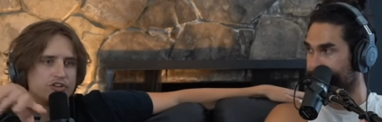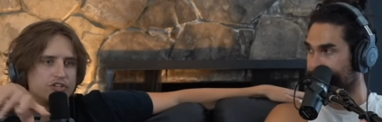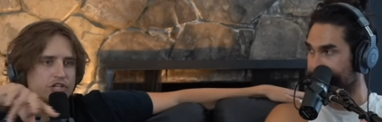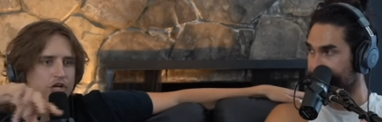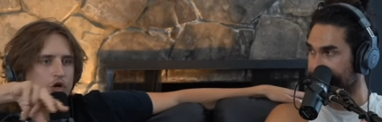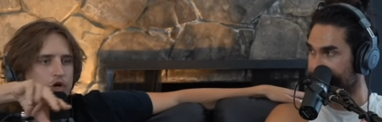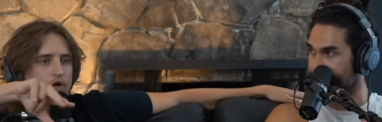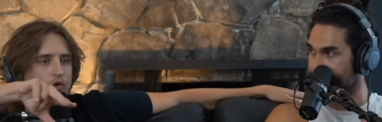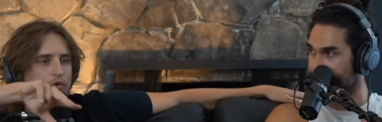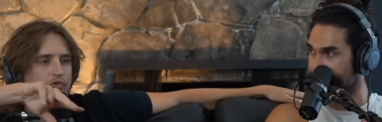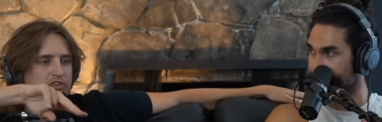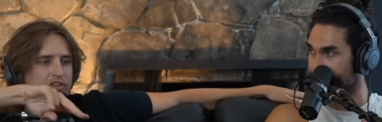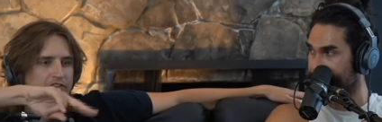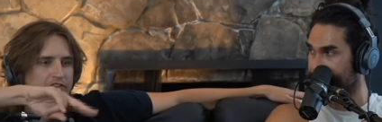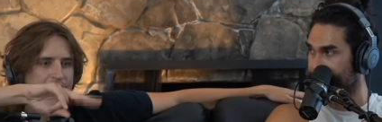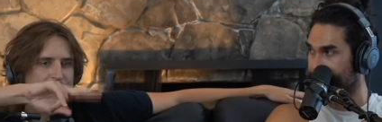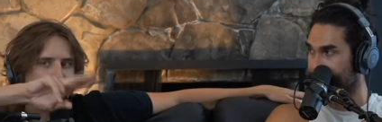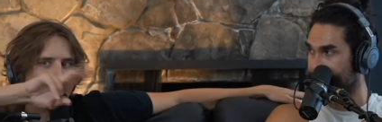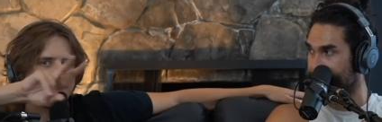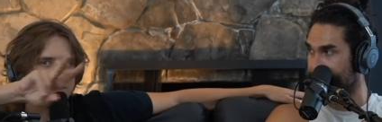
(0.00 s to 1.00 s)
Speaker 1: The dude who was in the
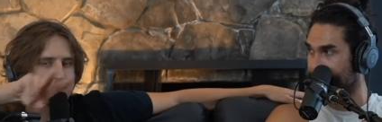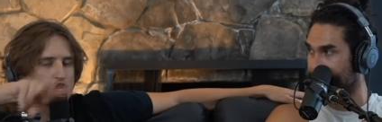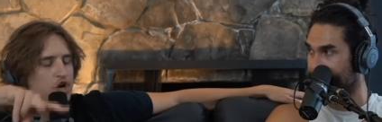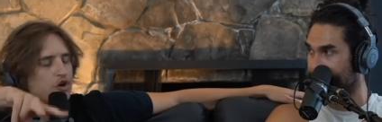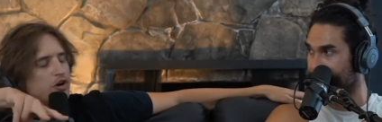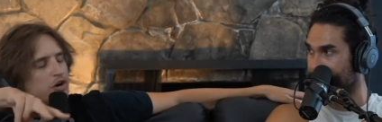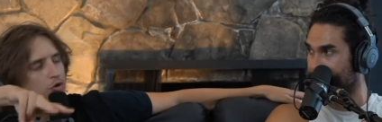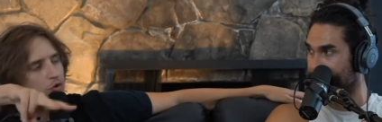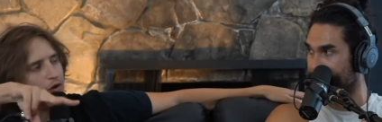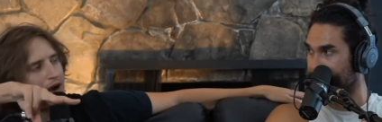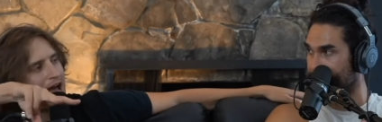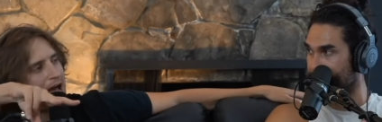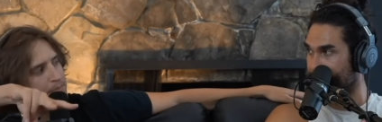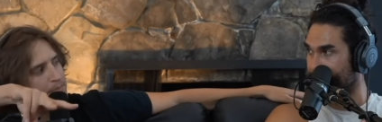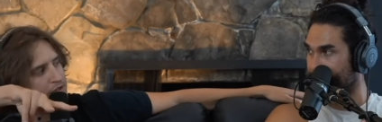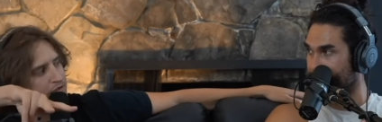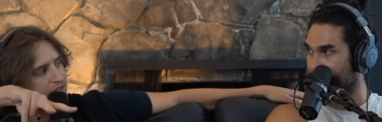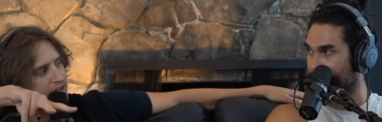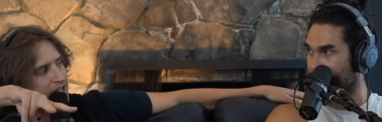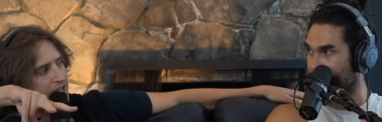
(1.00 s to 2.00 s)
Fanjerry
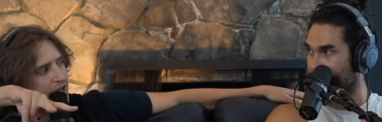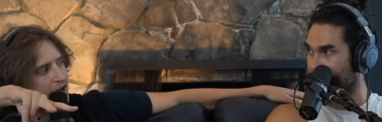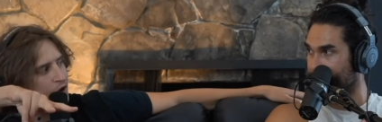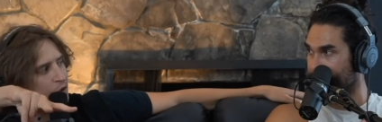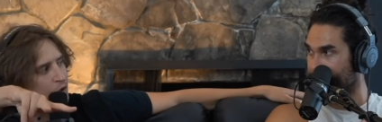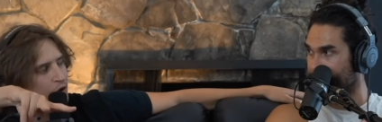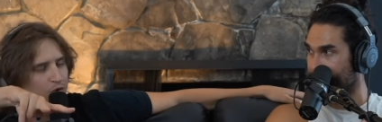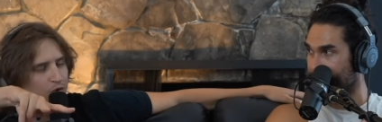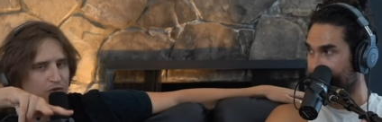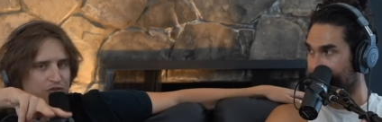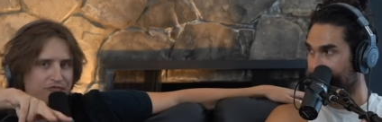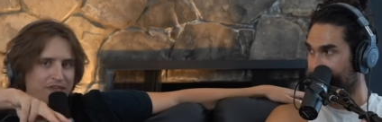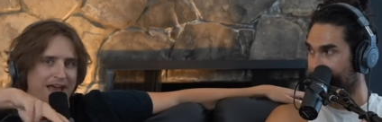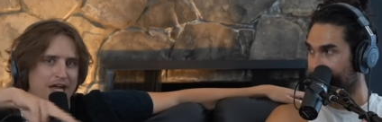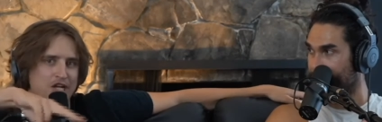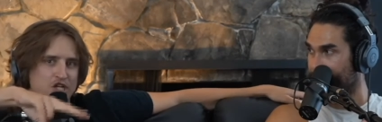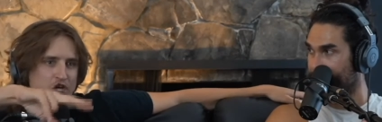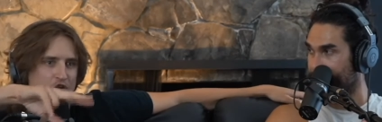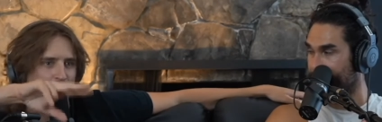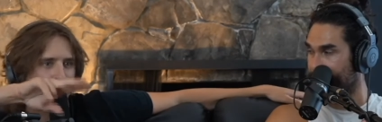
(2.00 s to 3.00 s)
Raps video, who was uh-huh.
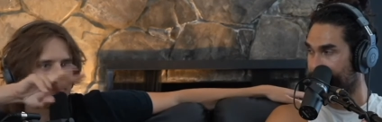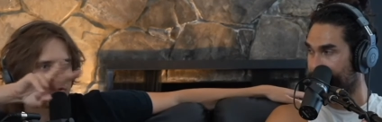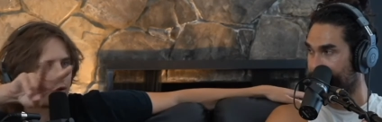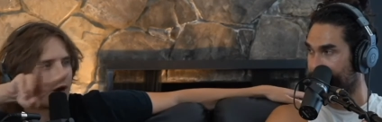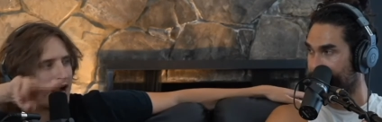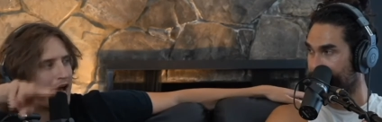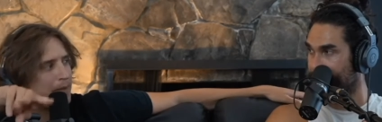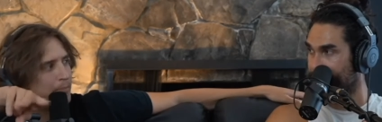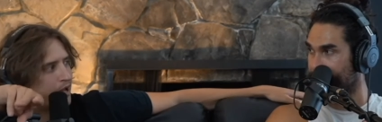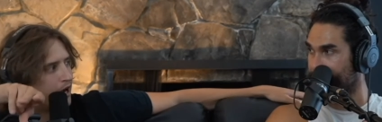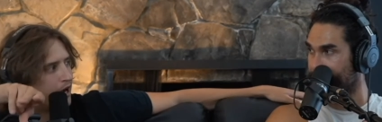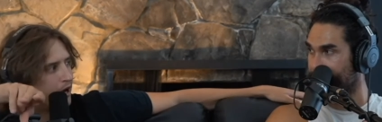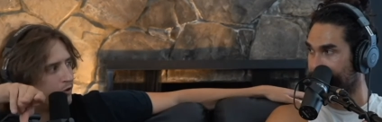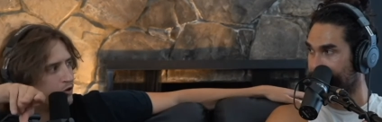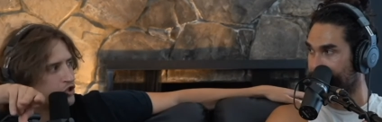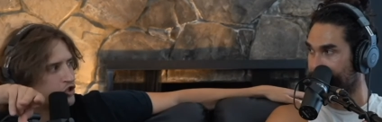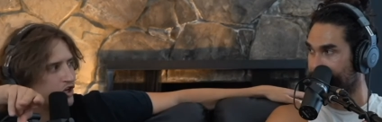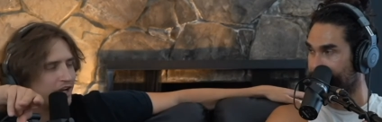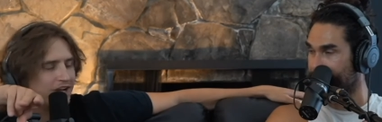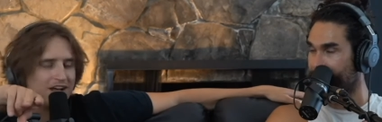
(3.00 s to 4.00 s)
Fanjerry's rap
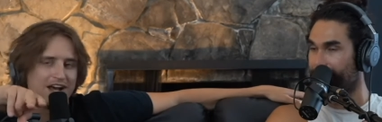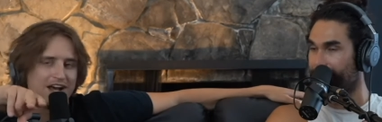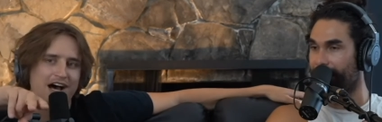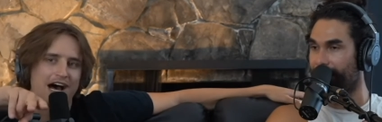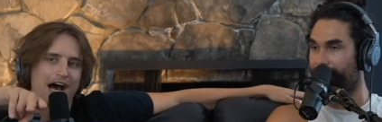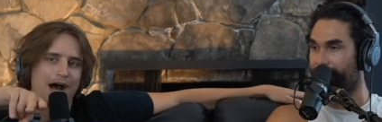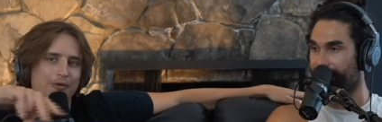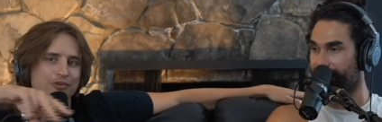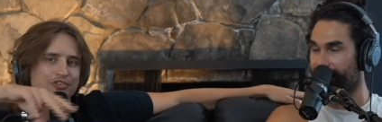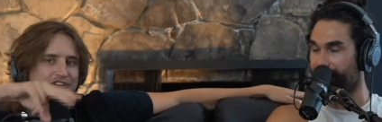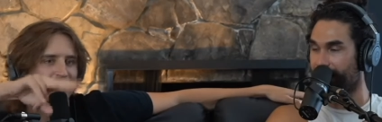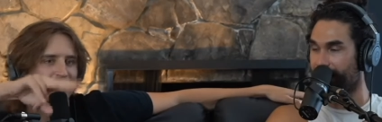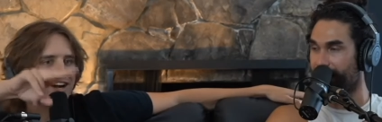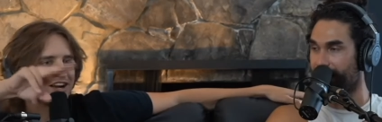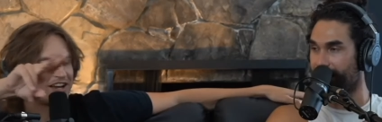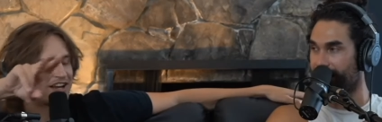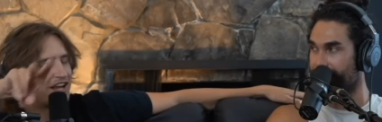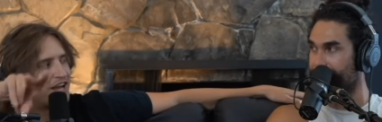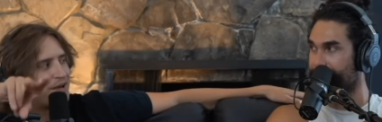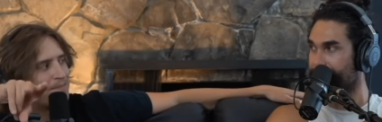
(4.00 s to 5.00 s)
coach. Oh, I was
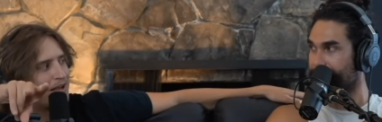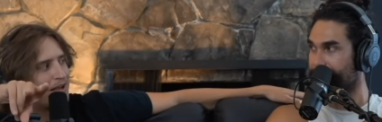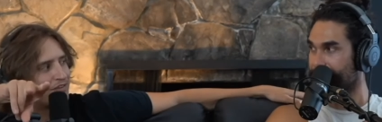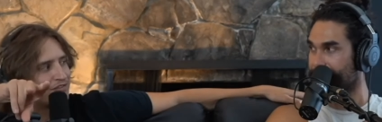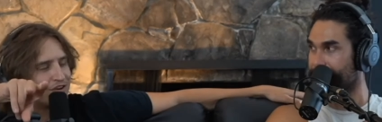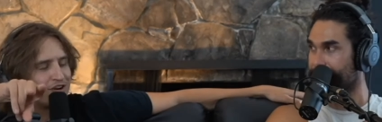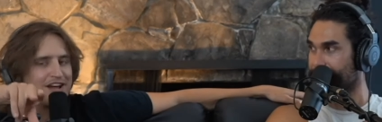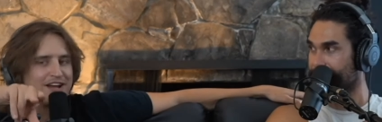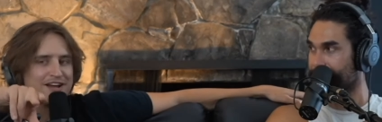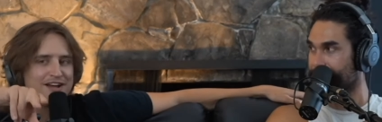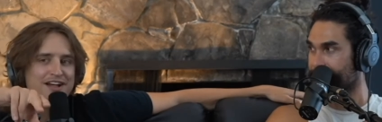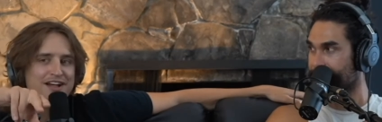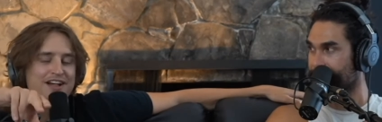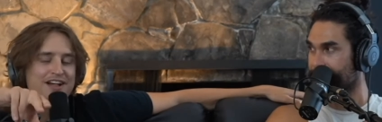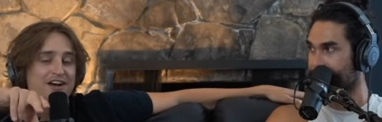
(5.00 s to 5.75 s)
talking to him yesterday.